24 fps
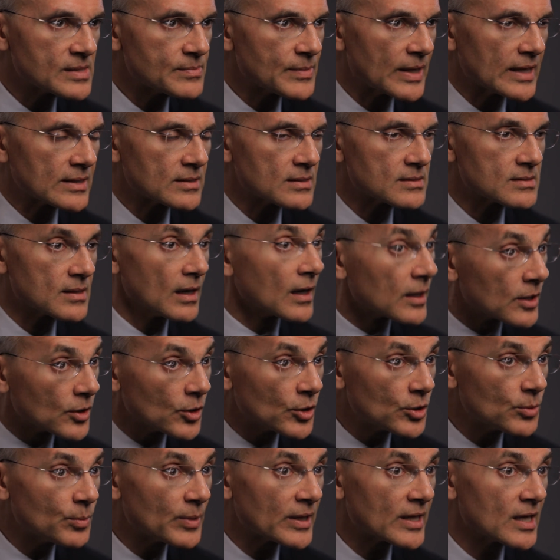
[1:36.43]
matters are going
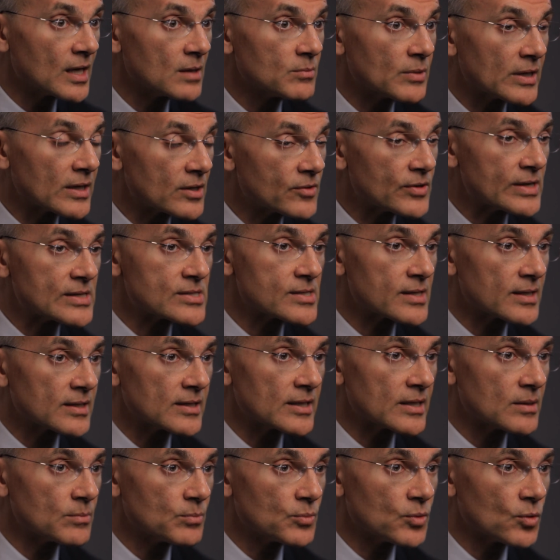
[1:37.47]
to become increasingly
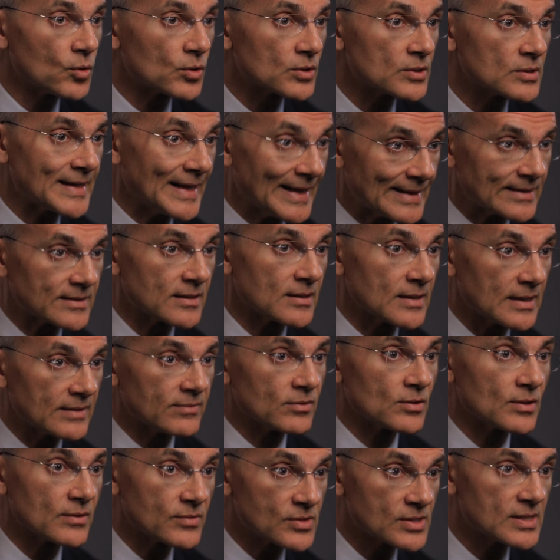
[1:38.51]
important at the
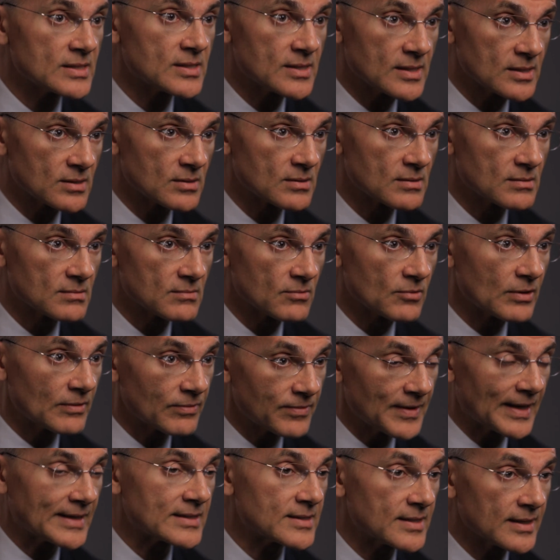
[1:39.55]
level of cities,
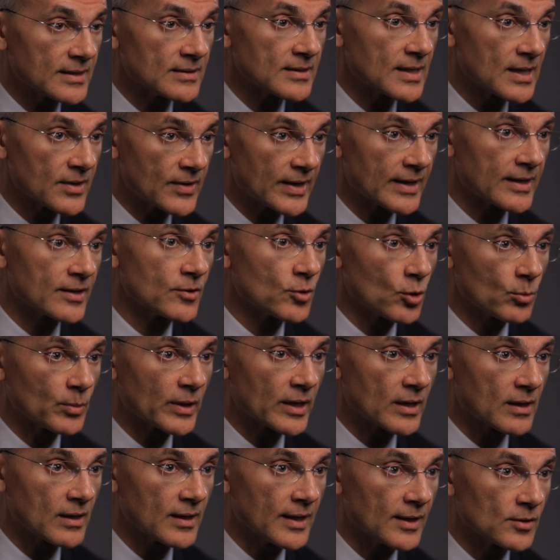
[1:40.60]
reflecting their
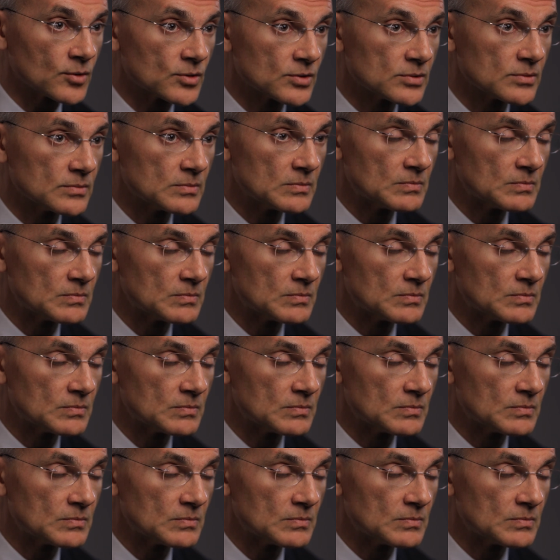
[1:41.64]
economic clout.